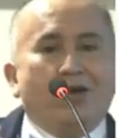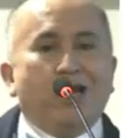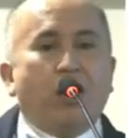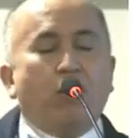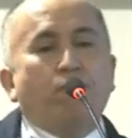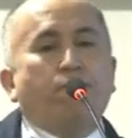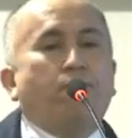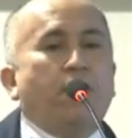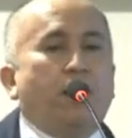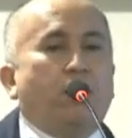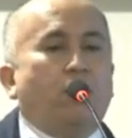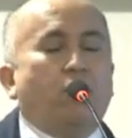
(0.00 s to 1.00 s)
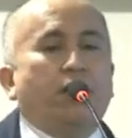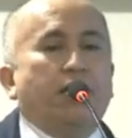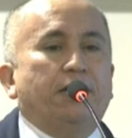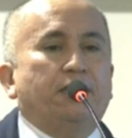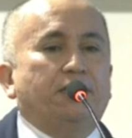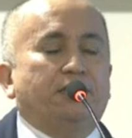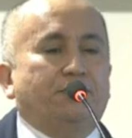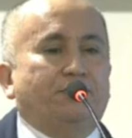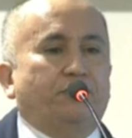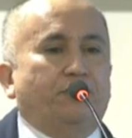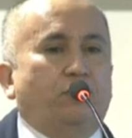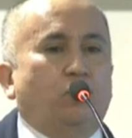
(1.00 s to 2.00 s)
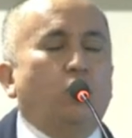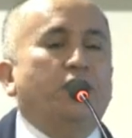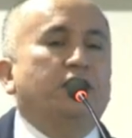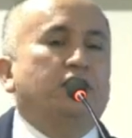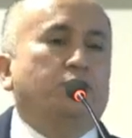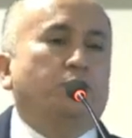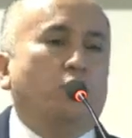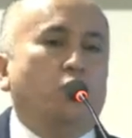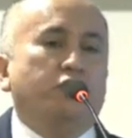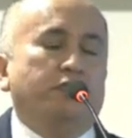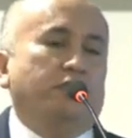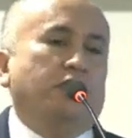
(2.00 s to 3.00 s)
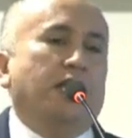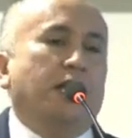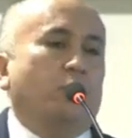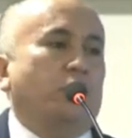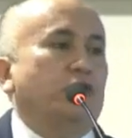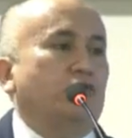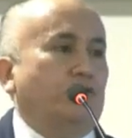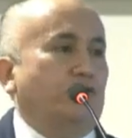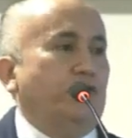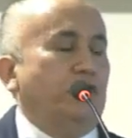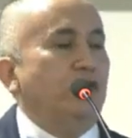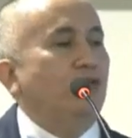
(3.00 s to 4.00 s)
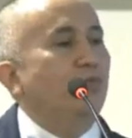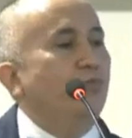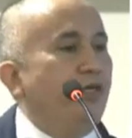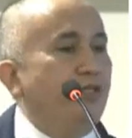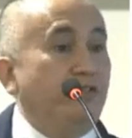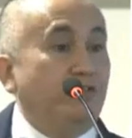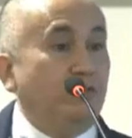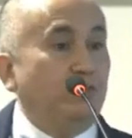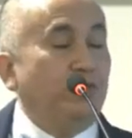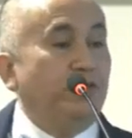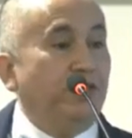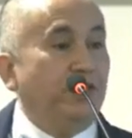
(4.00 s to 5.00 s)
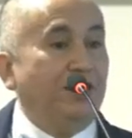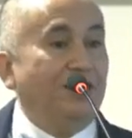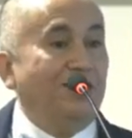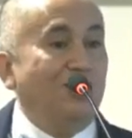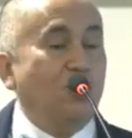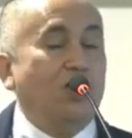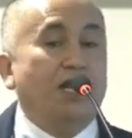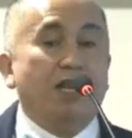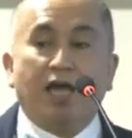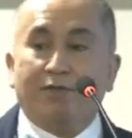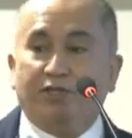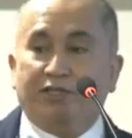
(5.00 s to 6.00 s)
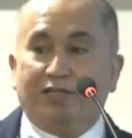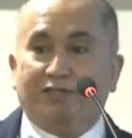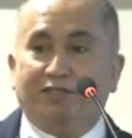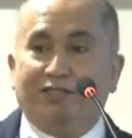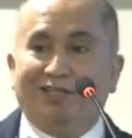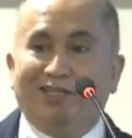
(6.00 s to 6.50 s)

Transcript: how far organisms were exposed in the laboratory in comparison with the local habitat.